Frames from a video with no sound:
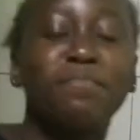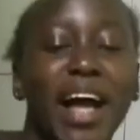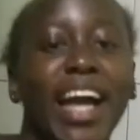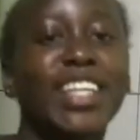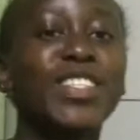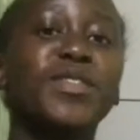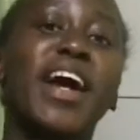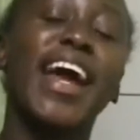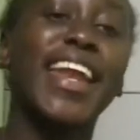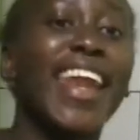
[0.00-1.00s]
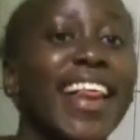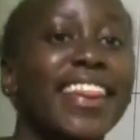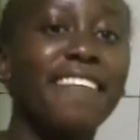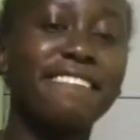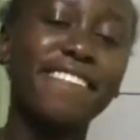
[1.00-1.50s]
back to
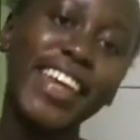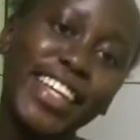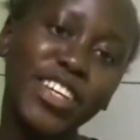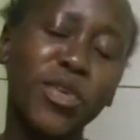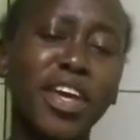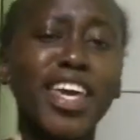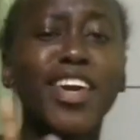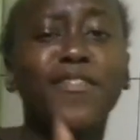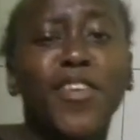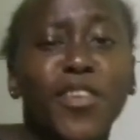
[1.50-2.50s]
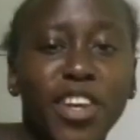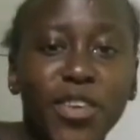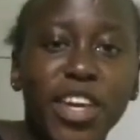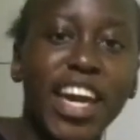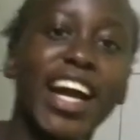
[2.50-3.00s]
another video. If you're new
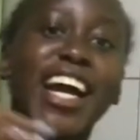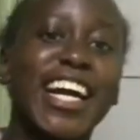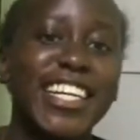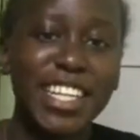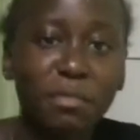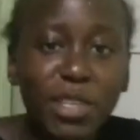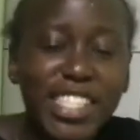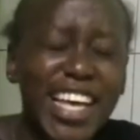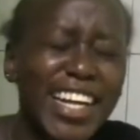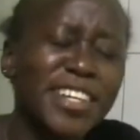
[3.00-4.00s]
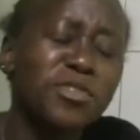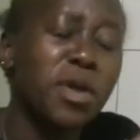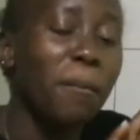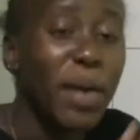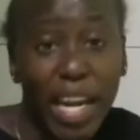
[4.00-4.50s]
here, karibu sana,
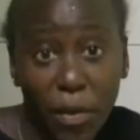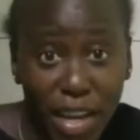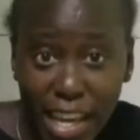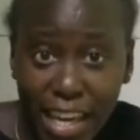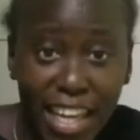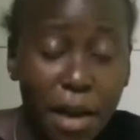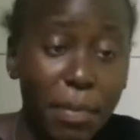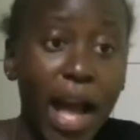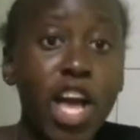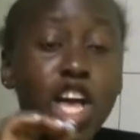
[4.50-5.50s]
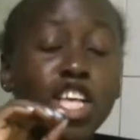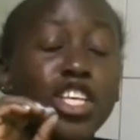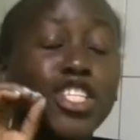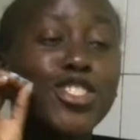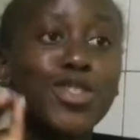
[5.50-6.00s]
tunapenda wageni hapa
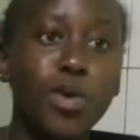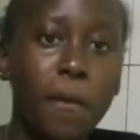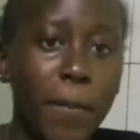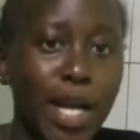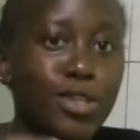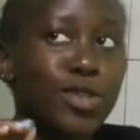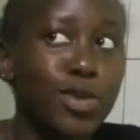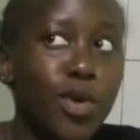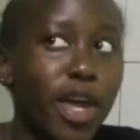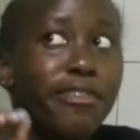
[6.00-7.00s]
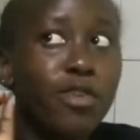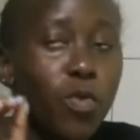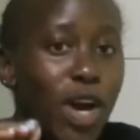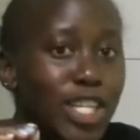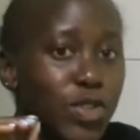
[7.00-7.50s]
so much. So if you
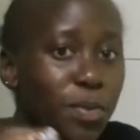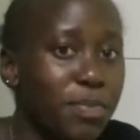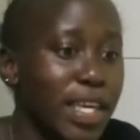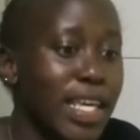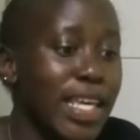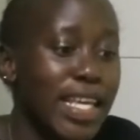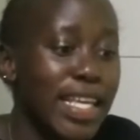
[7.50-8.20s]
want to be